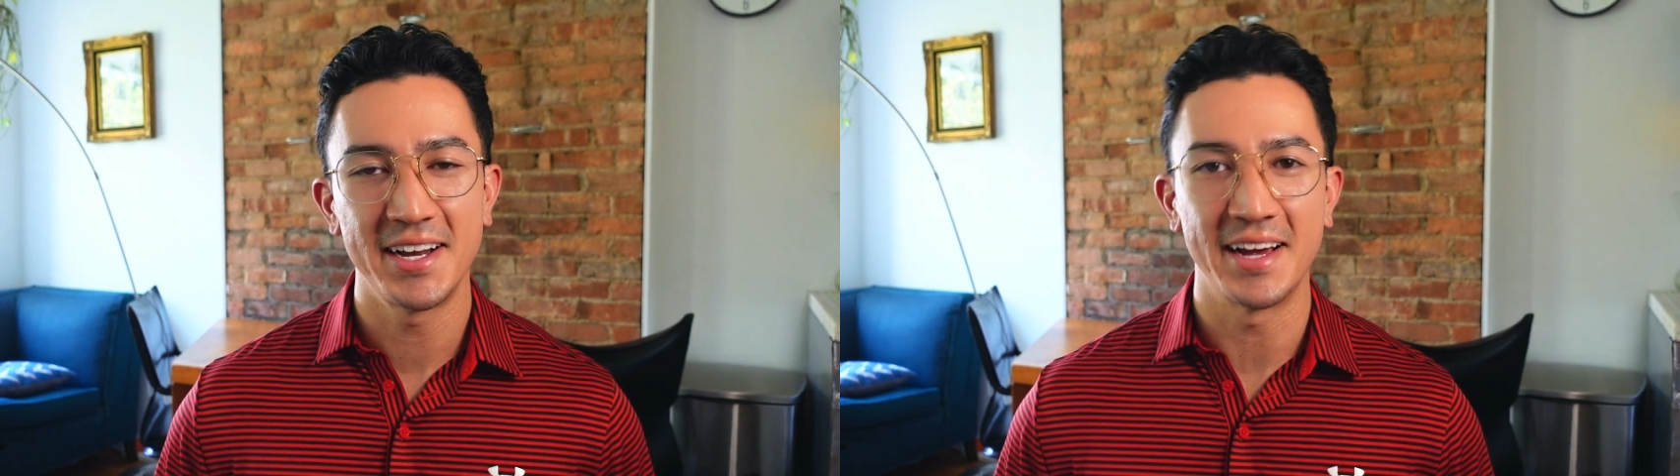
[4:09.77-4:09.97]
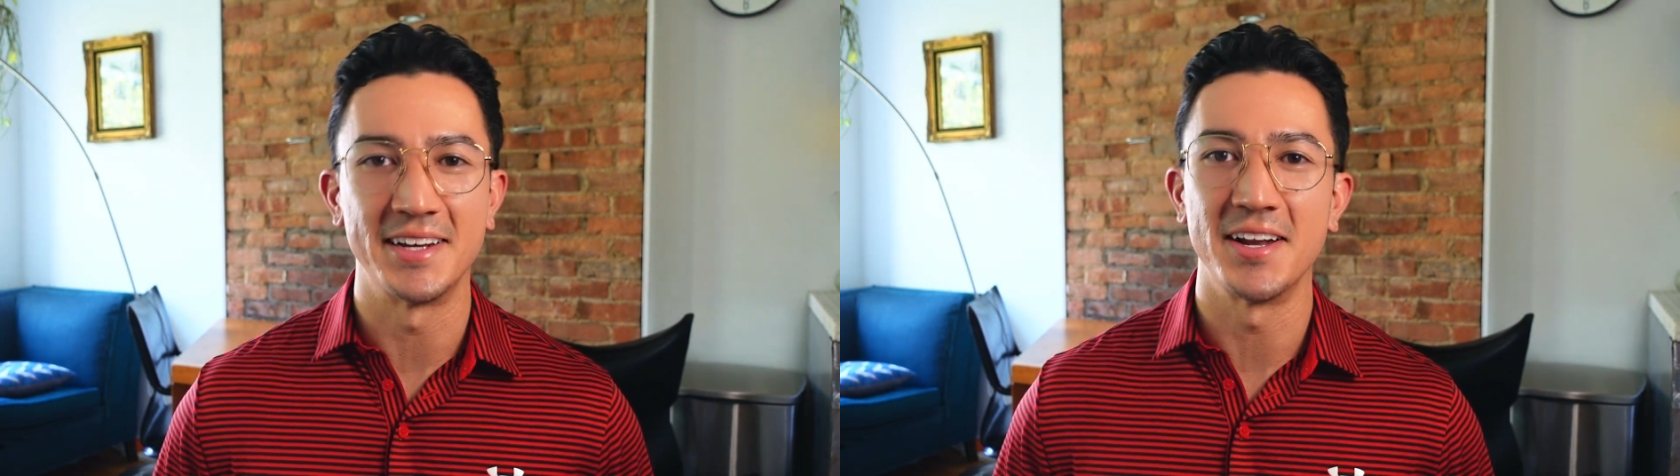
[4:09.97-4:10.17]

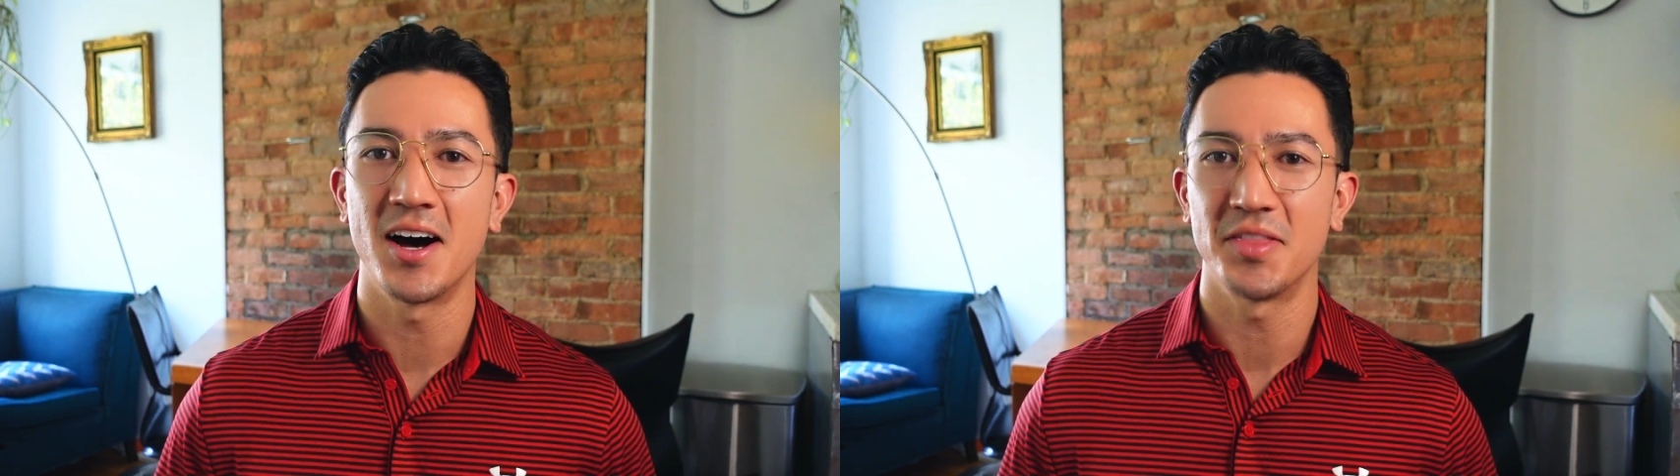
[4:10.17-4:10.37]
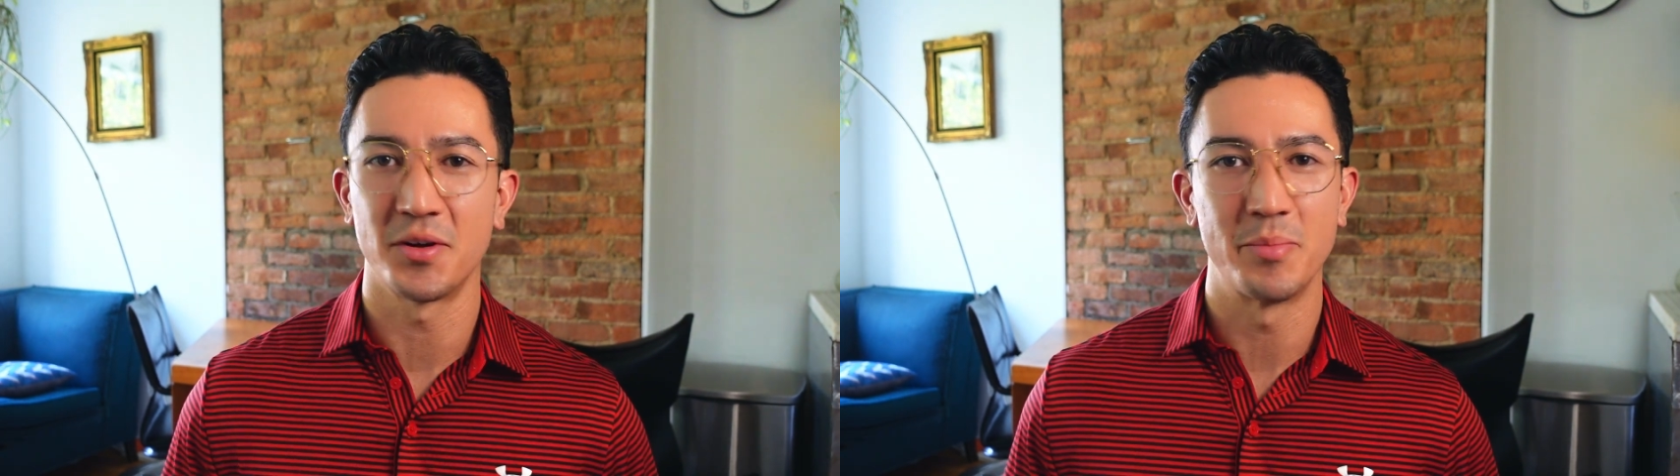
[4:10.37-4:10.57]
and
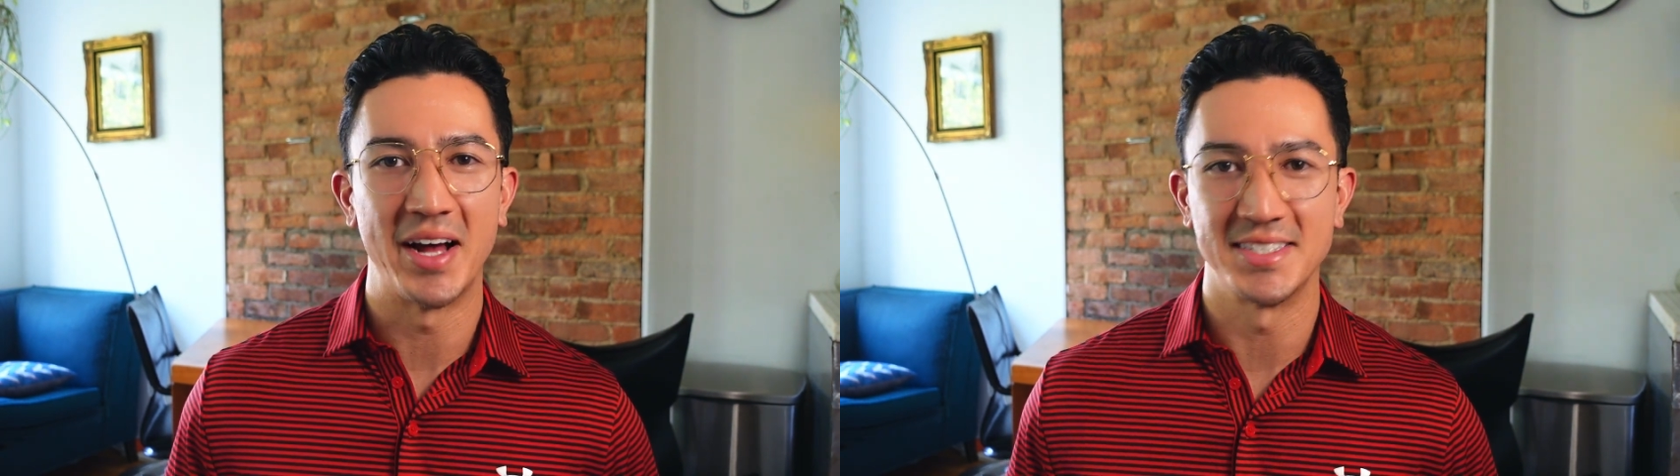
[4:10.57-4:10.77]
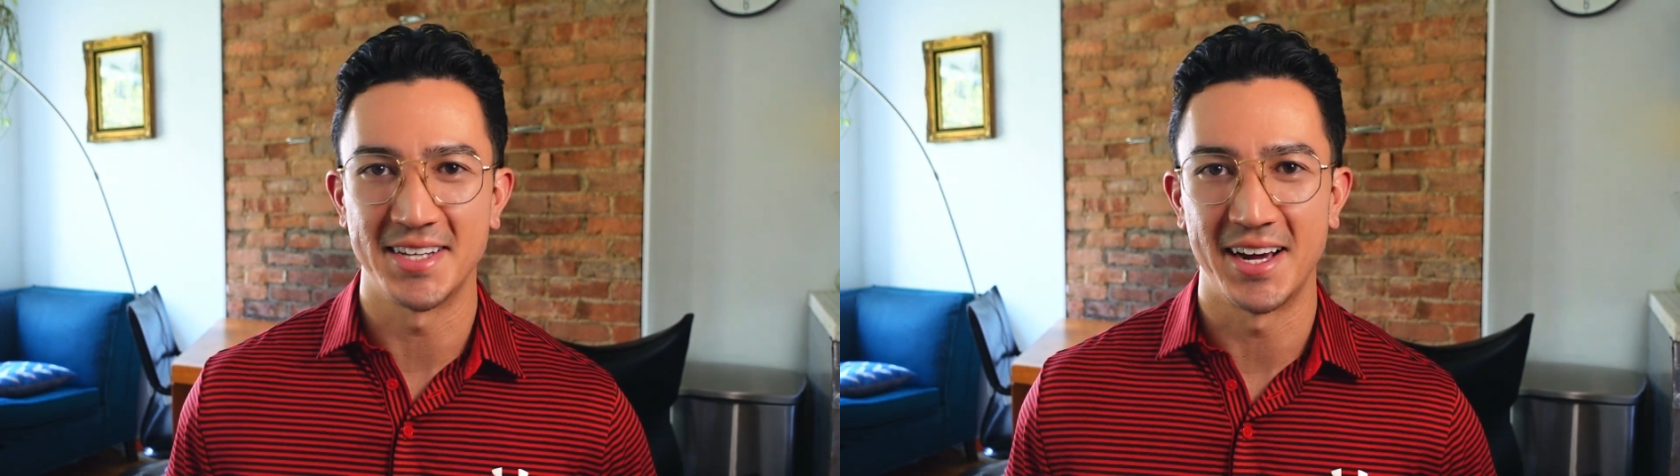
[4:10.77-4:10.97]
not their
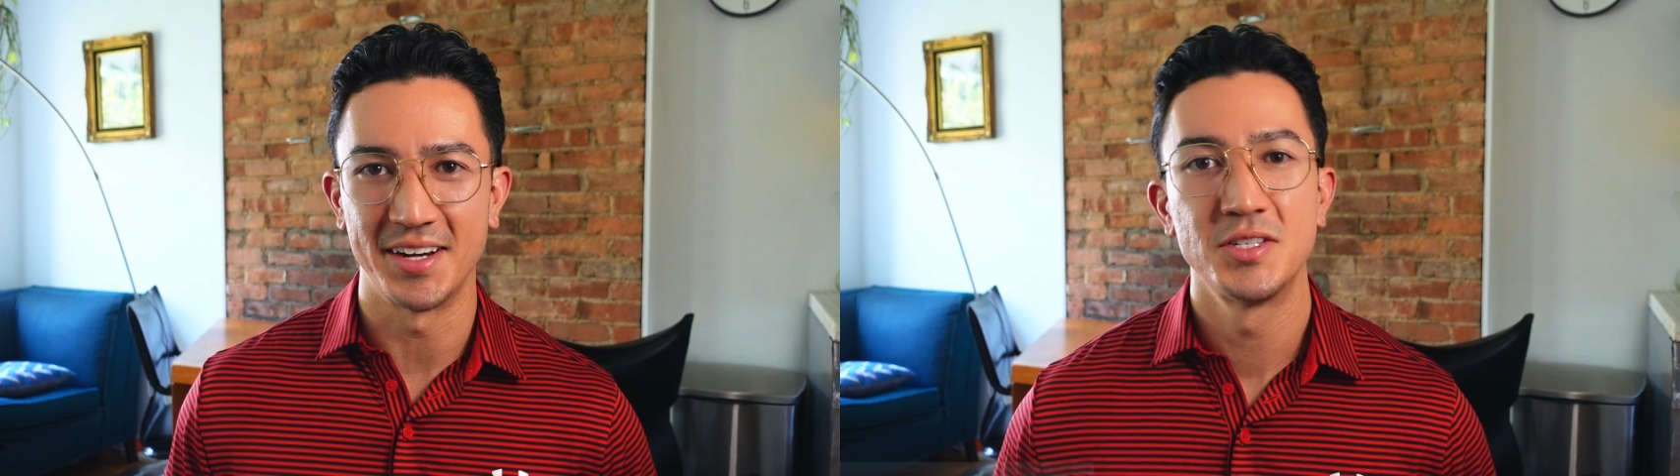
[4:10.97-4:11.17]
bad side.